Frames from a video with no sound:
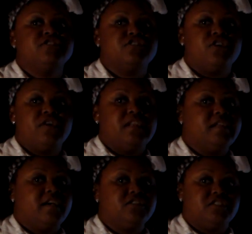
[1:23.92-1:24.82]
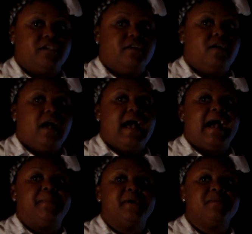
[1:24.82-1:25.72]
So in a nutshell,
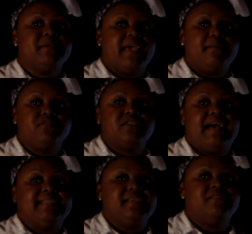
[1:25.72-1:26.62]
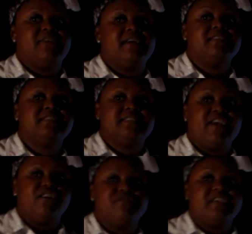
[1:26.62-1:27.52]
I want to be able to identify the
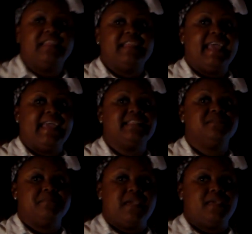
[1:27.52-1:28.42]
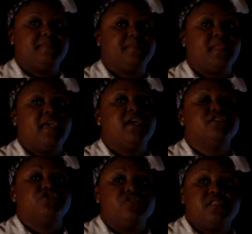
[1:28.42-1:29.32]
self and enhance me,
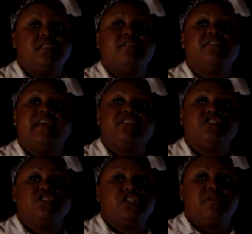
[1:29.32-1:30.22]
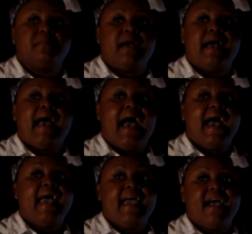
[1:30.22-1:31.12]
strengthen the relationship
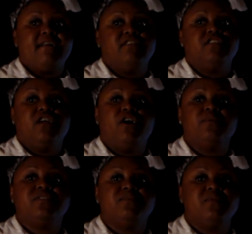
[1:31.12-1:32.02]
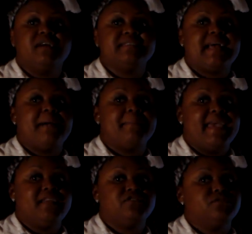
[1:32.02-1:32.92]
I have along with the ones I
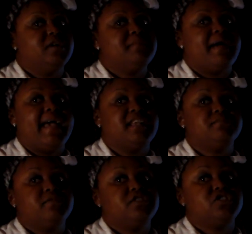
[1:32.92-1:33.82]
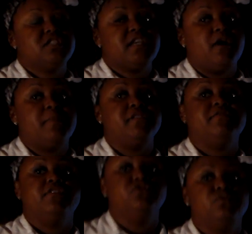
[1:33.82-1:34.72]
make during my aspirations to help
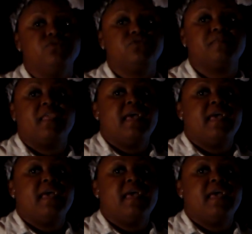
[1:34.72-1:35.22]
individuals,